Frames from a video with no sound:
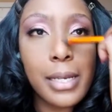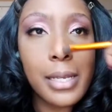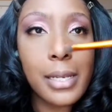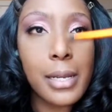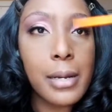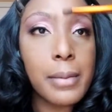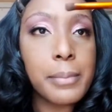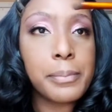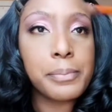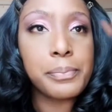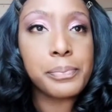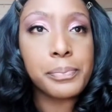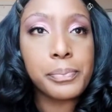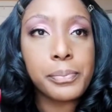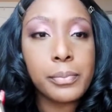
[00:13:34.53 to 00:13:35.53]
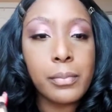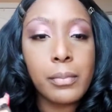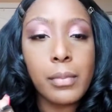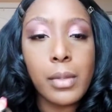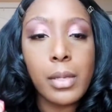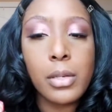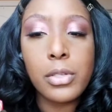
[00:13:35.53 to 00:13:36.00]
can
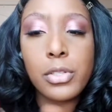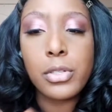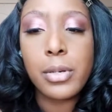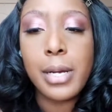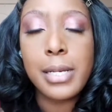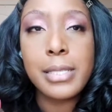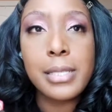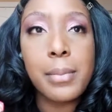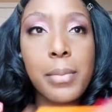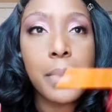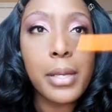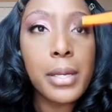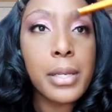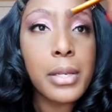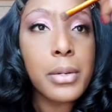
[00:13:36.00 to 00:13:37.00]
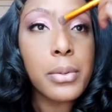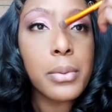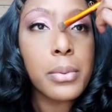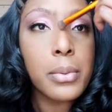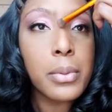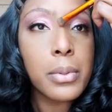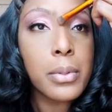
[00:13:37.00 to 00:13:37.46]
try something
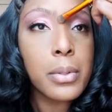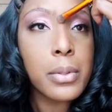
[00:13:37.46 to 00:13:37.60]
new.